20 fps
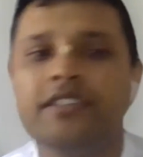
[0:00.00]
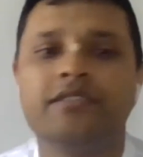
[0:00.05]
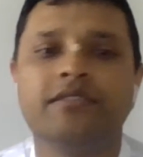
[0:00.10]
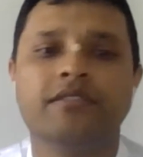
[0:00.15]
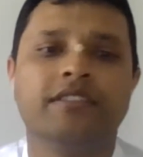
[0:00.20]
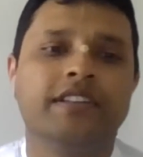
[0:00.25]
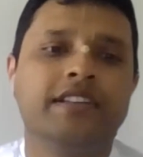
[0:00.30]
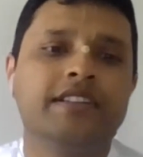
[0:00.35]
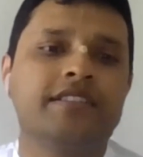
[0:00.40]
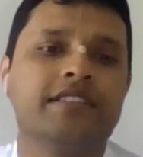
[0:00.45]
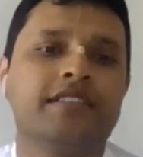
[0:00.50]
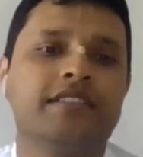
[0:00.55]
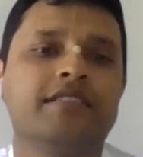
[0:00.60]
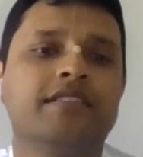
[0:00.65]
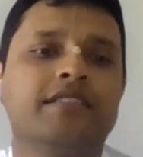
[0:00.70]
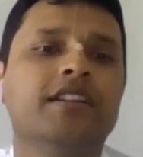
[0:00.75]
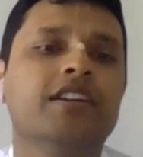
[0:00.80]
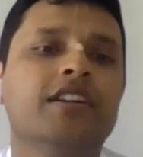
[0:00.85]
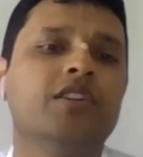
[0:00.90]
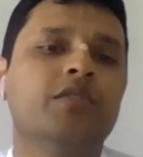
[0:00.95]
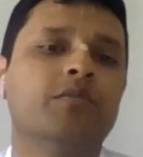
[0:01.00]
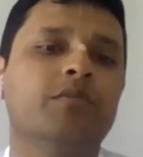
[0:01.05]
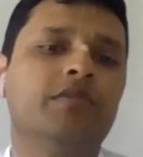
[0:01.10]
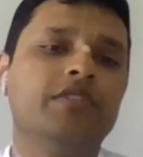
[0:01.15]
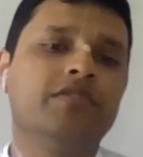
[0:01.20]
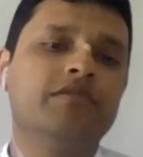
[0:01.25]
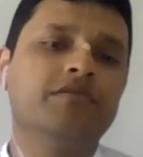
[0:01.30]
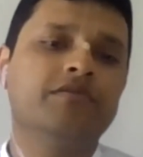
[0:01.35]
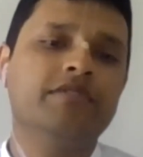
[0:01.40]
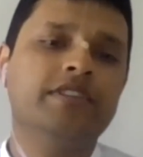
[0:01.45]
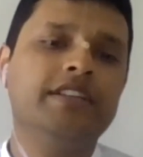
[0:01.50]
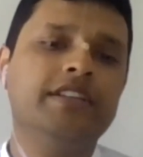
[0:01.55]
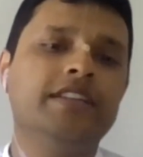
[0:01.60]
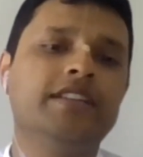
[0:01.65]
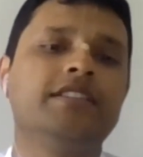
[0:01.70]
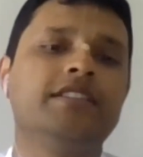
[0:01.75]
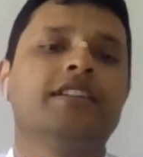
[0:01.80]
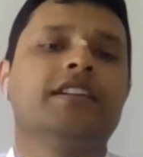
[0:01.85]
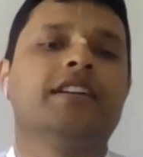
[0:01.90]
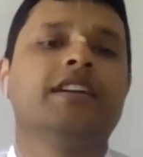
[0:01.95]
need to listen, we need to
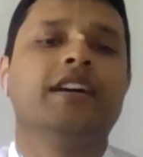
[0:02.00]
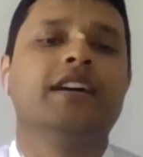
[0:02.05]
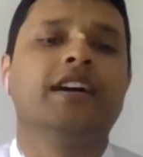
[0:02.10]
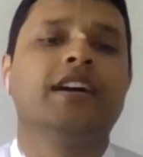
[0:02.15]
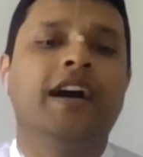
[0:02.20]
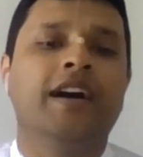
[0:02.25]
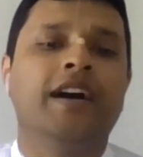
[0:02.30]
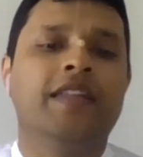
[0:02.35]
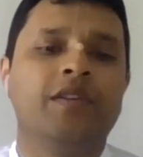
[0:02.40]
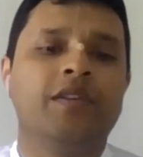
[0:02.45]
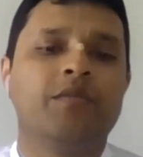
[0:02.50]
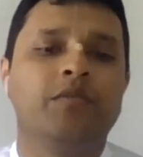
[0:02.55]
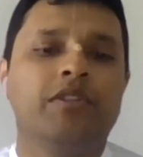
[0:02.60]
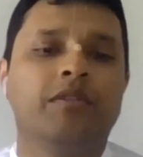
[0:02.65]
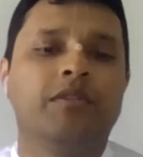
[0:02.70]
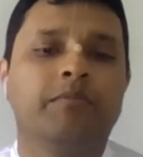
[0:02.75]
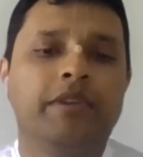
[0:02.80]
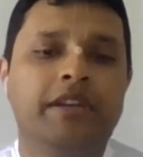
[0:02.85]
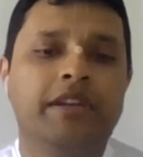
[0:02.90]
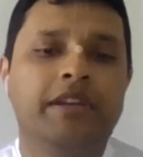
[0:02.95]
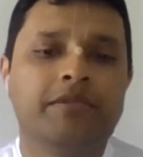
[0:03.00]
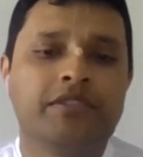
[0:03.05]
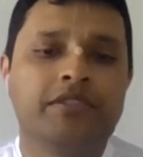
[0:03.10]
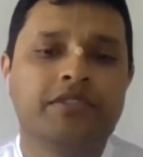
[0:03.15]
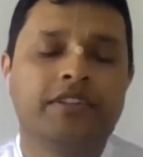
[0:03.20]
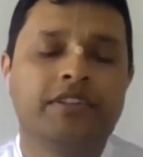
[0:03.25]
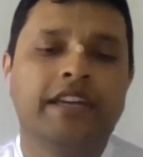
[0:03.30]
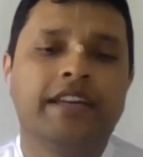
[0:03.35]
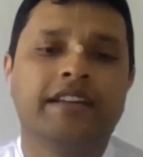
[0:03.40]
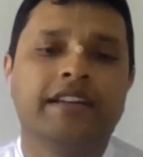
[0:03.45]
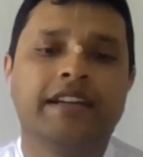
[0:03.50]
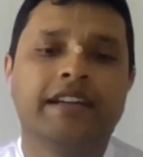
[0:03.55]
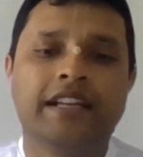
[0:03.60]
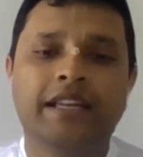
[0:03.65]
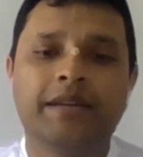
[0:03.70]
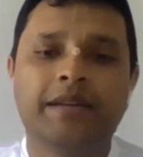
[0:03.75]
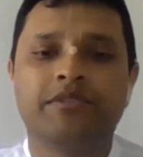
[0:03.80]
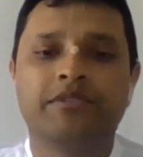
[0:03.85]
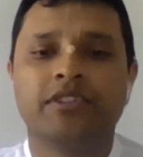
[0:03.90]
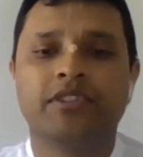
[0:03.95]
read, and then we'll be able to get a
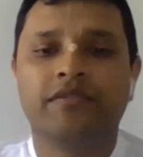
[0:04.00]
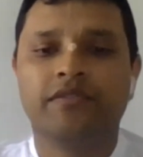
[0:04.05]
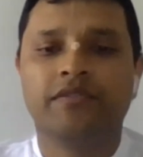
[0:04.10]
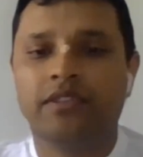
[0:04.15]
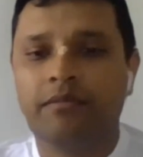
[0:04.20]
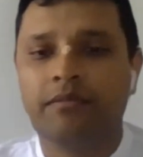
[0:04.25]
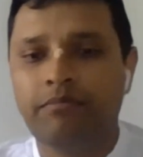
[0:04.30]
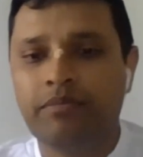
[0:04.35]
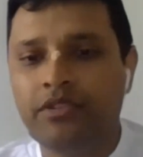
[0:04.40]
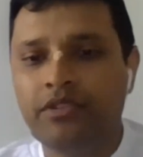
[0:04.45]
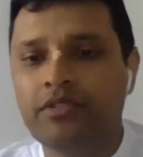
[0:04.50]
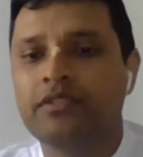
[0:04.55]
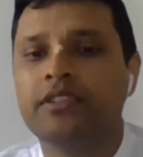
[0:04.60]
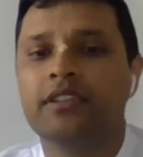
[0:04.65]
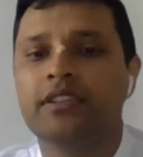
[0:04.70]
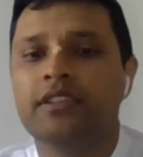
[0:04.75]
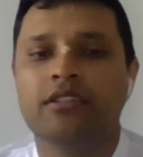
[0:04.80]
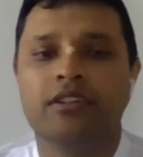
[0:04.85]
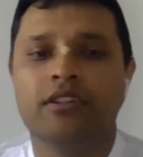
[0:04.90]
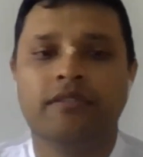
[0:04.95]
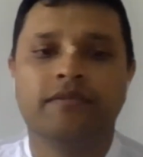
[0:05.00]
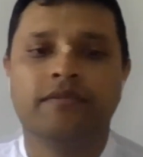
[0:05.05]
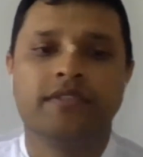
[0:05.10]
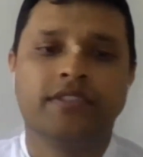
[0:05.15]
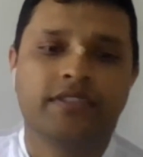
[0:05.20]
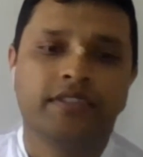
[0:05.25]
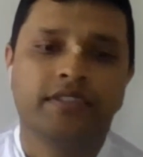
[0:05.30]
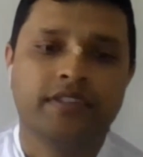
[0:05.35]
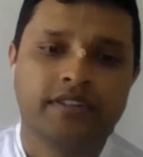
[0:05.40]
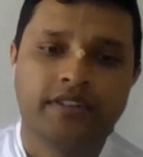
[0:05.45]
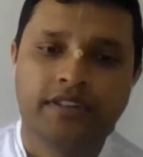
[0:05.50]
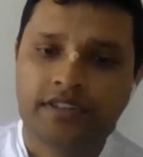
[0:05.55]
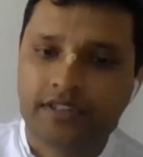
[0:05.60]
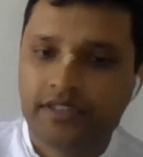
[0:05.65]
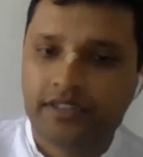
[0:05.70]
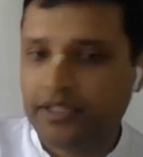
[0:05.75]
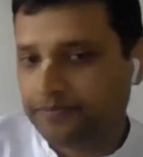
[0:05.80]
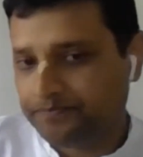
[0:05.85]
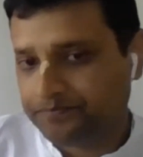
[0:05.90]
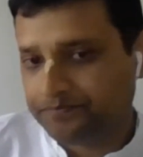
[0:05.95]
glimpse of the beauty of Sri
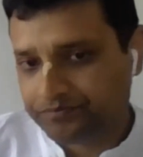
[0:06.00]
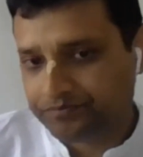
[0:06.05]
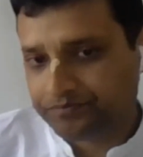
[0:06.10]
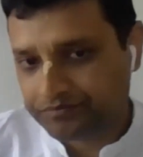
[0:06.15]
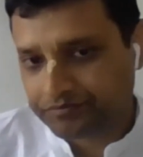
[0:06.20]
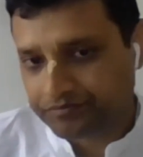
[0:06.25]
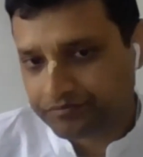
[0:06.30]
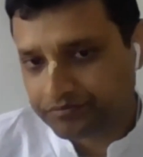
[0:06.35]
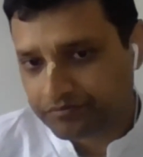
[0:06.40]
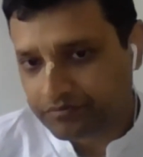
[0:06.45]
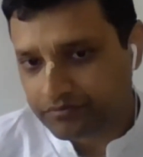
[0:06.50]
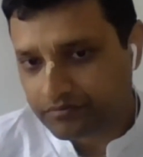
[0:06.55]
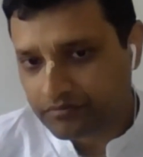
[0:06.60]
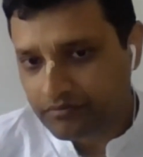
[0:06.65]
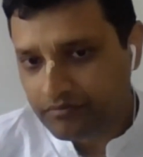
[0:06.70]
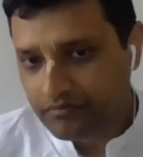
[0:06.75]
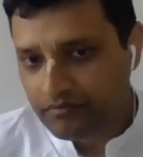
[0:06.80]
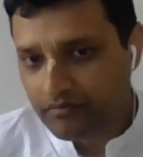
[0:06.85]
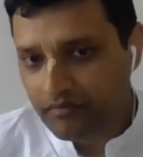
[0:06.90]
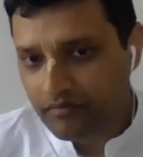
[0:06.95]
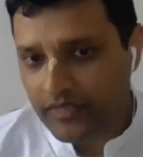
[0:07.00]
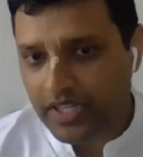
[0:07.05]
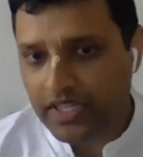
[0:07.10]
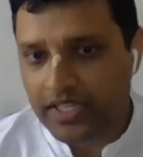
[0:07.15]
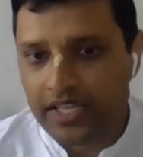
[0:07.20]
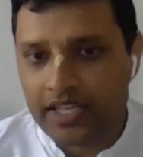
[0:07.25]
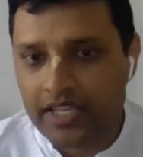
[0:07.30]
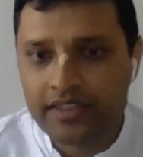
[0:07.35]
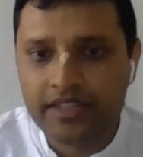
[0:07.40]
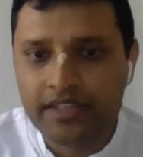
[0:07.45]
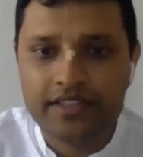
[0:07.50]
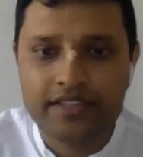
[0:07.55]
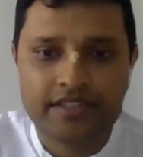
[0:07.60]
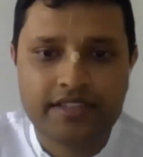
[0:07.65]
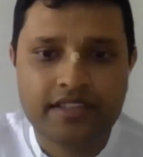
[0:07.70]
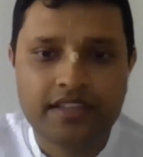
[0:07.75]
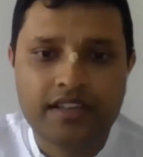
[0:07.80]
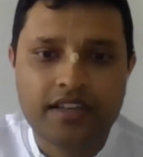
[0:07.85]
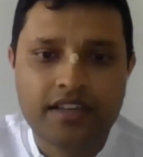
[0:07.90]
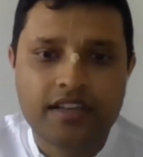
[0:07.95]
Krishna. In
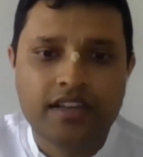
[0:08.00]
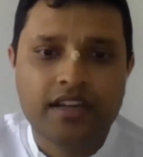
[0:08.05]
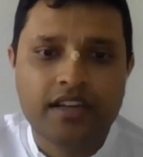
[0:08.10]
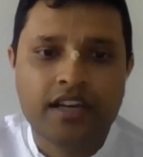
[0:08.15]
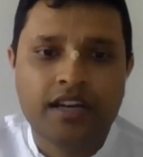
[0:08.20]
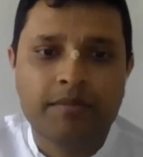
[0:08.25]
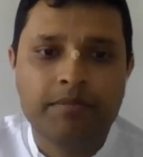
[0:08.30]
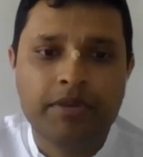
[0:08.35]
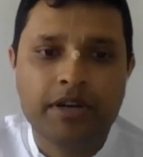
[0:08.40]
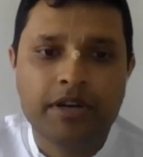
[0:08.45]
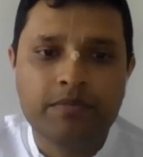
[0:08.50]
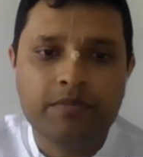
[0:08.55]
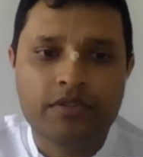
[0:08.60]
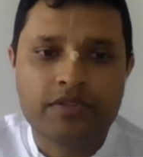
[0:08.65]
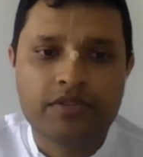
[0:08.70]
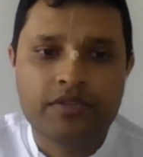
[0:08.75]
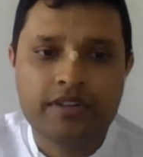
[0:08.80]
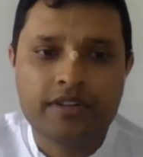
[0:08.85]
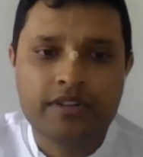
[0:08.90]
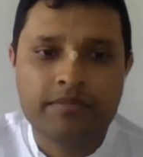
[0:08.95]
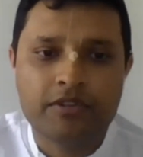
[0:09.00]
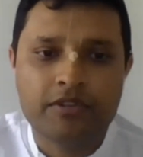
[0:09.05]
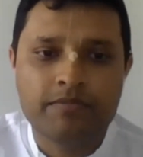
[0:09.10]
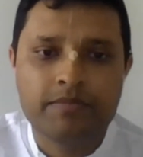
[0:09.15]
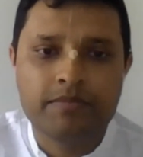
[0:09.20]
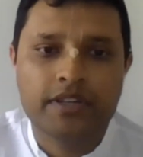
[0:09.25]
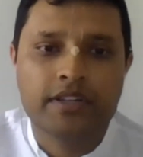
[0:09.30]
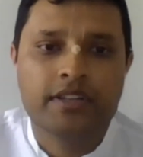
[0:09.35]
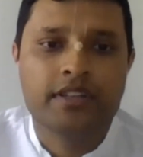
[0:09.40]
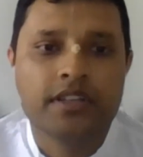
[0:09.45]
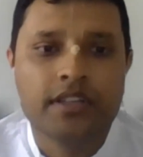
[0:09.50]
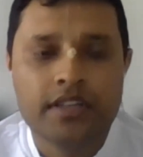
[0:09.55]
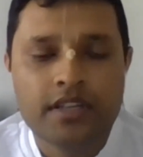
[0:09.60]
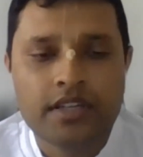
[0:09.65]
this purport, Srila